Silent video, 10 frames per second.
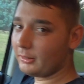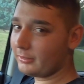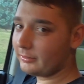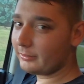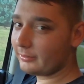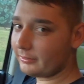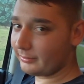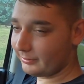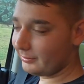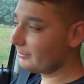Hey, Nick,
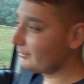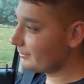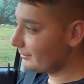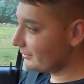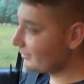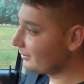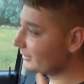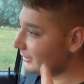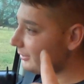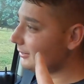
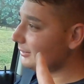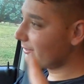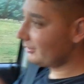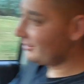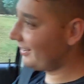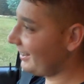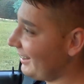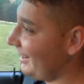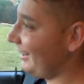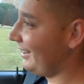don't give it up a Nick.
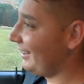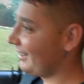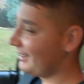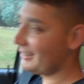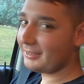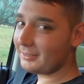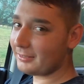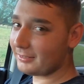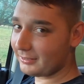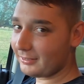He wants a
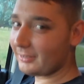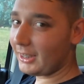quote for what?